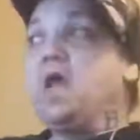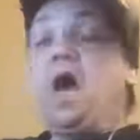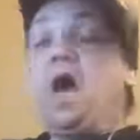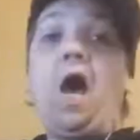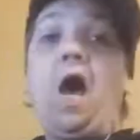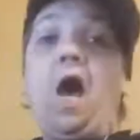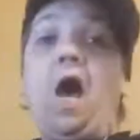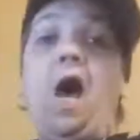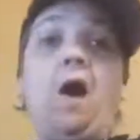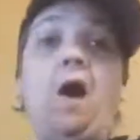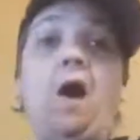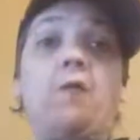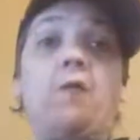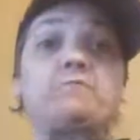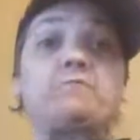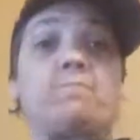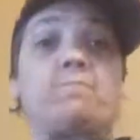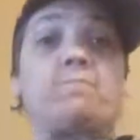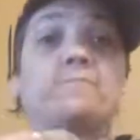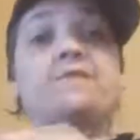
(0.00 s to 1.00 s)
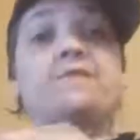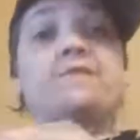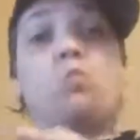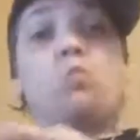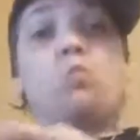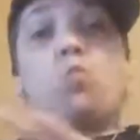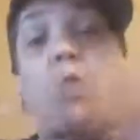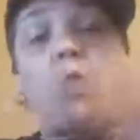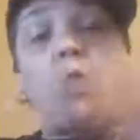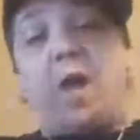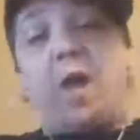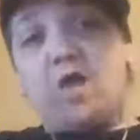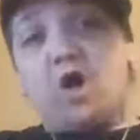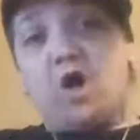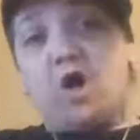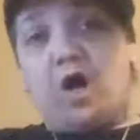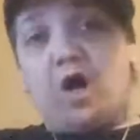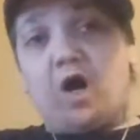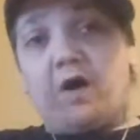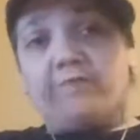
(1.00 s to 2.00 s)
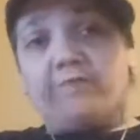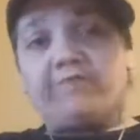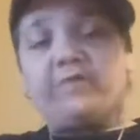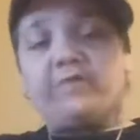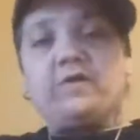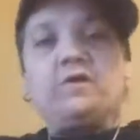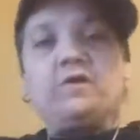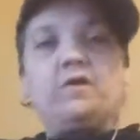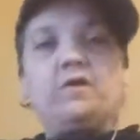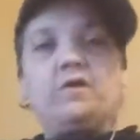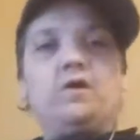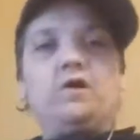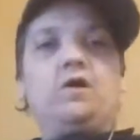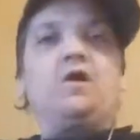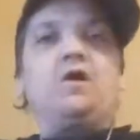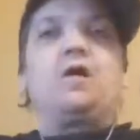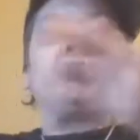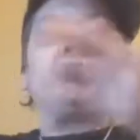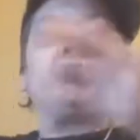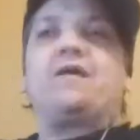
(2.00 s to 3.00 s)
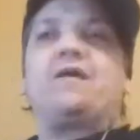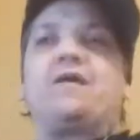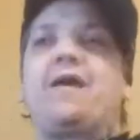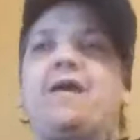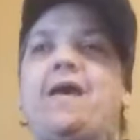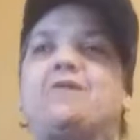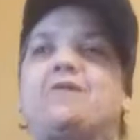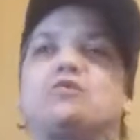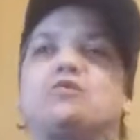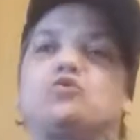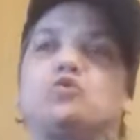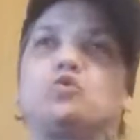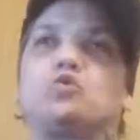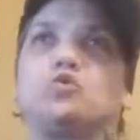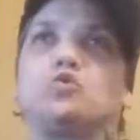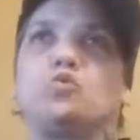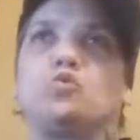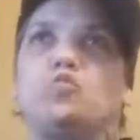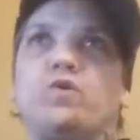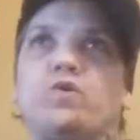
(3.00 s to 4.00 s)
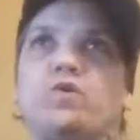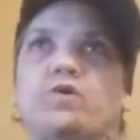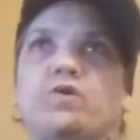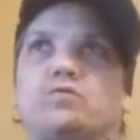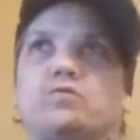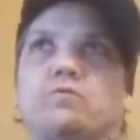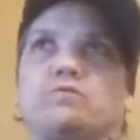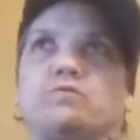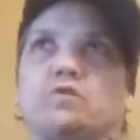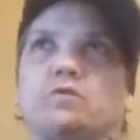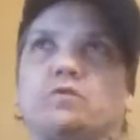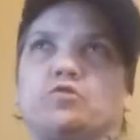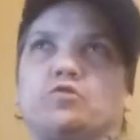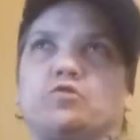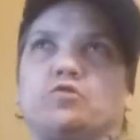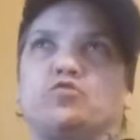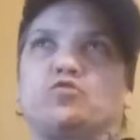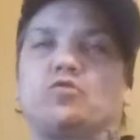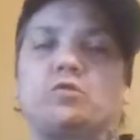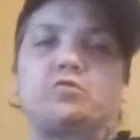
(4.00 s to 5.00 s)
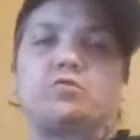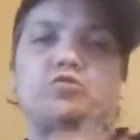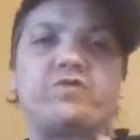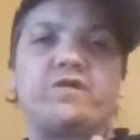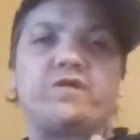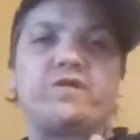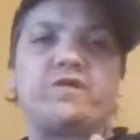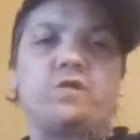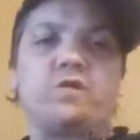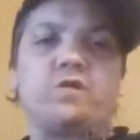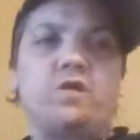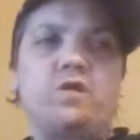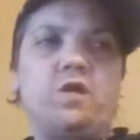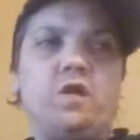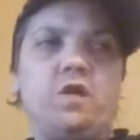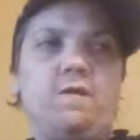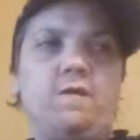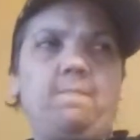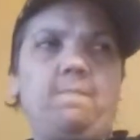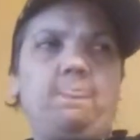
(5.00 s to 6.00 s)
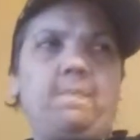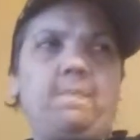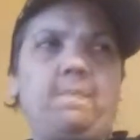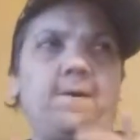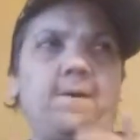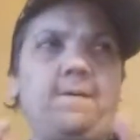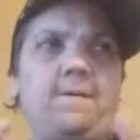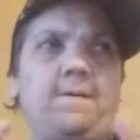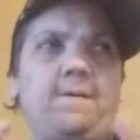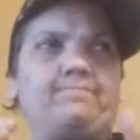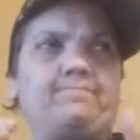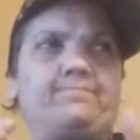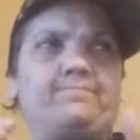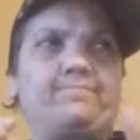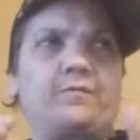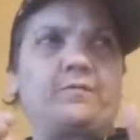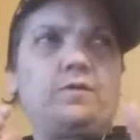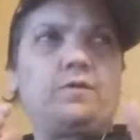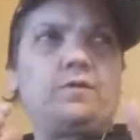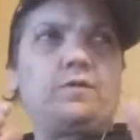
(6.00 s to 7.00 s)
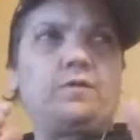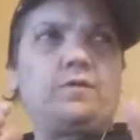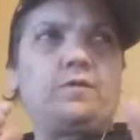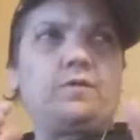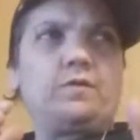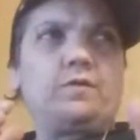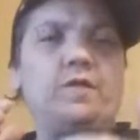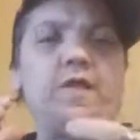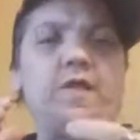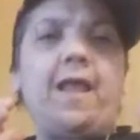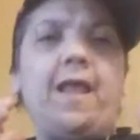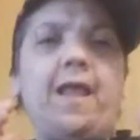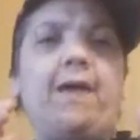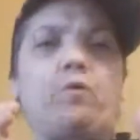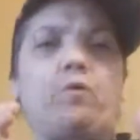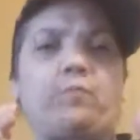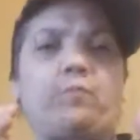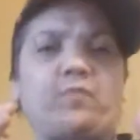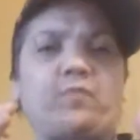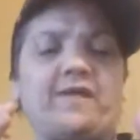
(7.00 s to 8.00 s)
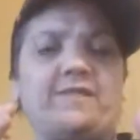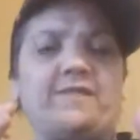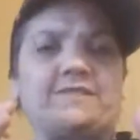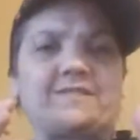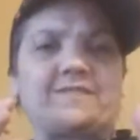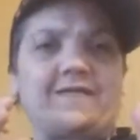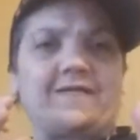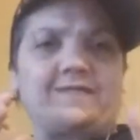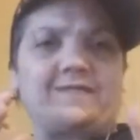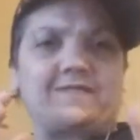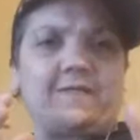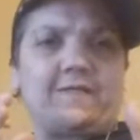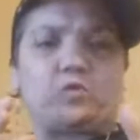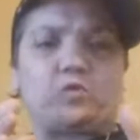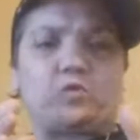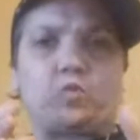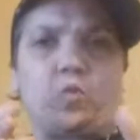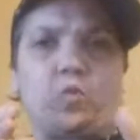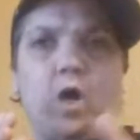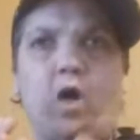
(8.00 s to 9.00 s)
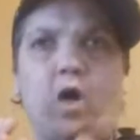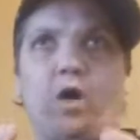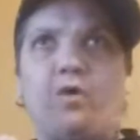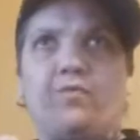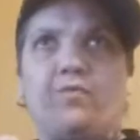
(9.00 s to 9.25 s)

I was completely way off. Um, it had to do with, it was a trick-or-treat, um, enamel pins, like a set of 12.